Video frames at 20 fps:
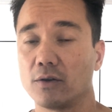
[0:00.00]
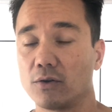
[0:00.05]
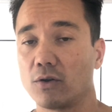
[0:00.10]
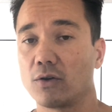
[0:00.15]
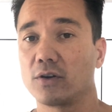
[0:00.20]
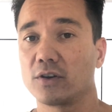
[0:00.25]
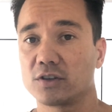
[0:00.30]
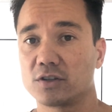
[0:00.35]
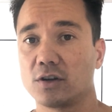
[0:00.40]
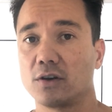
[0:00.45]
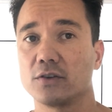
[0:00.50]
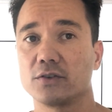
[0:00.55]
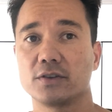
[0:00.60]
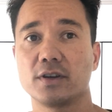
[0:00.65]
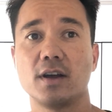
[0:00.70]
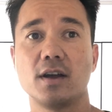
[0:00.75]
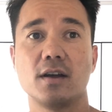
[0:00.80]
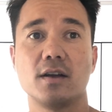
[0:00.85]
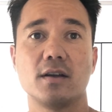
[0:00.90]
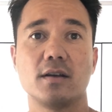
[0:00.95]
no longer charge
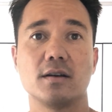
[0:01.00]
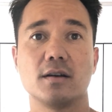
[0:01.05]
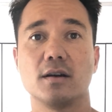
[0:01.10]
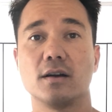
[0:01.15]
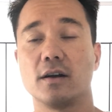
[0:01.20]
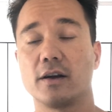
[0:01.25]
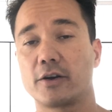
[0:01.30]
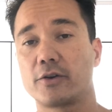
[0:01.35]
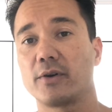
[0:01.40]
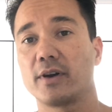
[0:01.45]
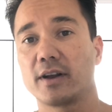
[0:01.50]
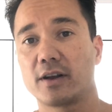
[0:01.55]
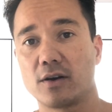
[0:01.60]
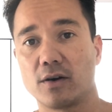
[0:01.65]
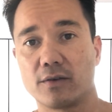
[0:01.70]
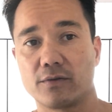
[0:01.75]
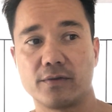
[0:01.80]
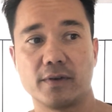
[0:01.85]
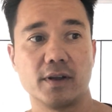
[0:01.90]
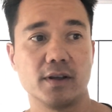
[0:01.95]
a credit
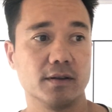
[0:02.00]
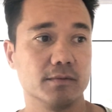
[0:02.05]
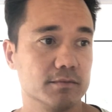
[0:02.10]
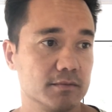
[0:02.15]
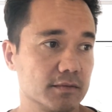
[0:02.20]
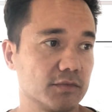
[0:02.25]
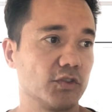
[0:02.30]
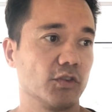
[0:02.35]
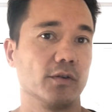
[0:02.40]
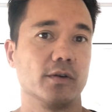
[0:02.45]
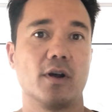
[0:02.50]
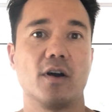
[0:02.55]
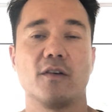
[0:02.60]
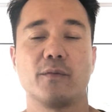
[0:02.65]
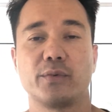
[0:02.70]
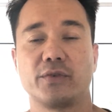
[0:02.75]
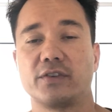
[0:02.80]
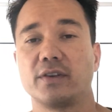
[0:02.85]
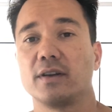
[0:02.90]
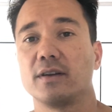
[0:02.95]
card fee,
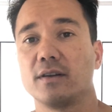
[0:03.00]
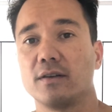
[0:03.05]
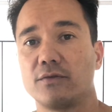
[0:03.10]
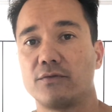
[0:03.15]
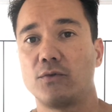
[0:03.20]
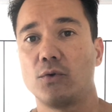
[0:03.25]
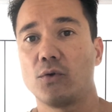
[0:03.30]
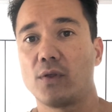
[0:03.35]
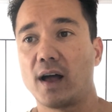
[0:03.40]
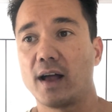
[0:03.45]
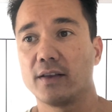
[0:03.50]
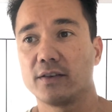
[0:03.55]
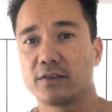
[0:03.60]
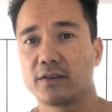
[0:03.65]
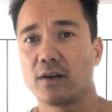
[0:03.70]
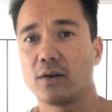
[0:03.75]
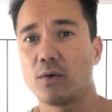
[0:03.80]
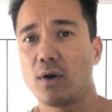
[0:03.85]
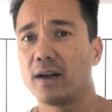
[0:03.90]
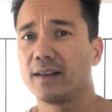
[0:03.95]
2.5% for that.
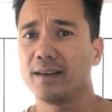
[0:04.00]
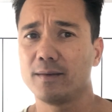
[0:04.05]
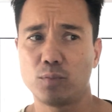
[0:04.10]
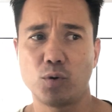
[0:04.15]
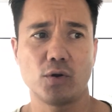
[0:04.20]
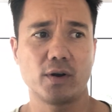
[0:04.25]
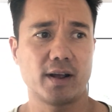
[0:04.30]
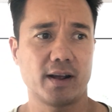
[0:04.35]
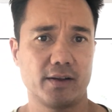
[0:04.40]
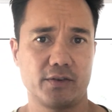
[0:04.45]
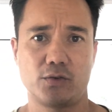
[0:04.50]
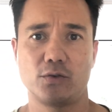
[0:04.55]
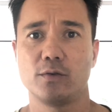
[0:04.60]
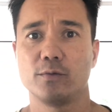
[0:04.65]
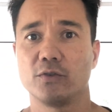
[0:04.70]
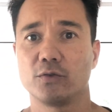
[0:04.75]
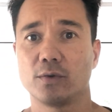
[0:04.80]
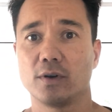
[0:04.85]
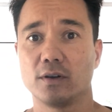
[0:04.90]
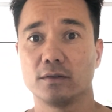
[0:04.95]
So I did point it out to
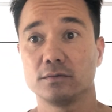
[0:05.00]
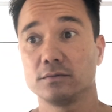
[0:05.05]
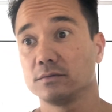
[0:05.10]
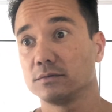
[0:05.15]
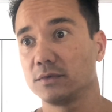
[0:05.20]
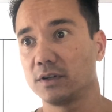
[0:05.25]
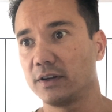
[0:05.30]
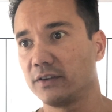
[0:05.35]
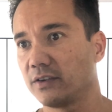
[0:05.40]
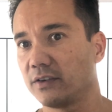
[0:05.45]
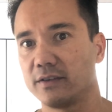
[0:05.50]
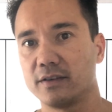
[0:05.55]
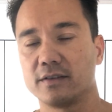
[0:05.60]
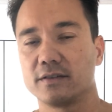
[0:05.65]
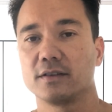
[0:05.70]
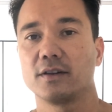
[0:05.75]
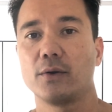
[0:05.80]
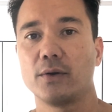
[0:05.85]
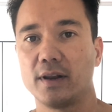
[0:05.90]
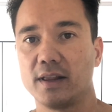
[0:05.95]
him as well, and he says he
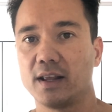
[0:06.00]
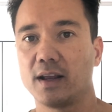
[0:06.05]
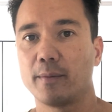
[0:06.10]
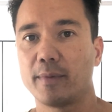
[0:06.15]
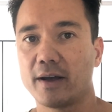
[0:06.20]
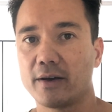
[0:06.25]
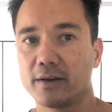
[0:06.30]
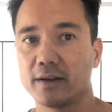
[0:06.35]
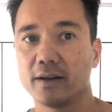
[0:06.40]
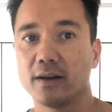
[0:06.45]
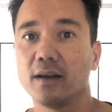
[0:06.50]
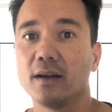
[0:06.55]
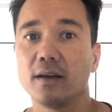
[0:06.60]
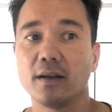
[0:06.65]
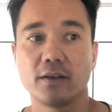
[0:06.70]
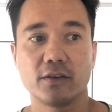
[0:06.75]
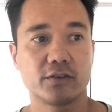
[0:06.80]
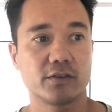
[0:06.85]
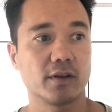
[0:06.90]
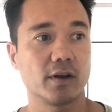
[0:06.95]
doesn't know anything about it.
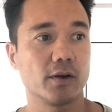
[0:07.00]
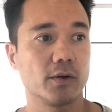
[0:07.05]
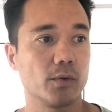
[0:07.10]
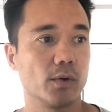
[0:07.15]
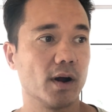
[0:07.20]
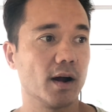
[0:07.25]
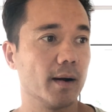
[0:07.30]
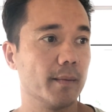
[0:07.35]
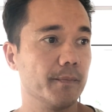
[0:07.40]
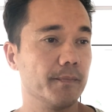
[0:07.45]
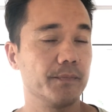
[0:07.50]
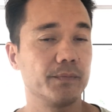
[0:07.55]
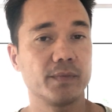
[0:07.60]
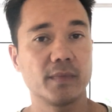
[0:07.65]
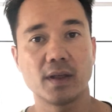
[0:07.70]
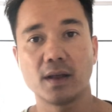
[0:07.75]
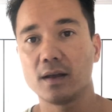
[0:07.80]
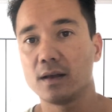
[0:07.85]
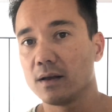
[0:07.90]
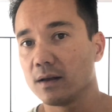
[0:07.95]
So
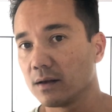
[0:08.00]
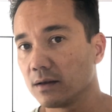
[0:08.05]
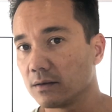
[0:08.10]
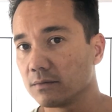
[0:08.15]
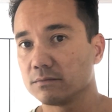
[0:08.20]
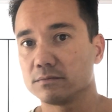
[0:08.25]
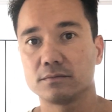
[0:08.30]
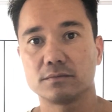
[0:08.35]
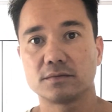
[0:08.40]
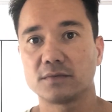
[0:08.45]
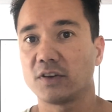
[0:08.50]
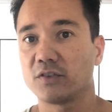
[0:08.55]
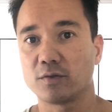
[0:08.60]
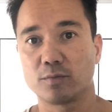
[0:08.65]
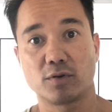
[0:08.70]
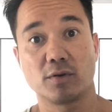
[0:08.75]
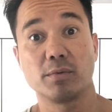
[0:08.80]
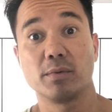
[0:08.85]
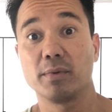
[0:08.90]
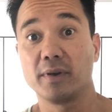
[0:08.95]
they should
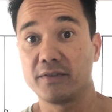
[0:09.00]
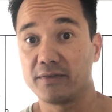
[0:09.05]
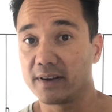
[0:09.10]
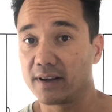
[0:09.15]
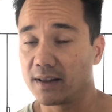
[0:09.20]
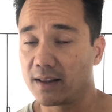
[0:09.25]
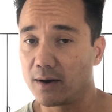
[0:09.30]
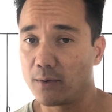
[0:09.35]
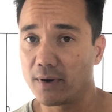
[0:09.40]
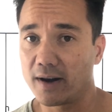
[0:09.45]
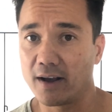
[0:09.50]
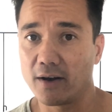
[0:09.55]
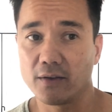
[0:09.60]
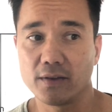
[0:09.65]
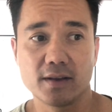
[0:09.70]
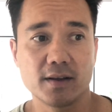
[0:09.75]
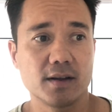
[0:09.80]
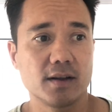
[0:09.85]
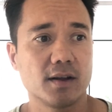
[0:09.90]
probably figure that one out.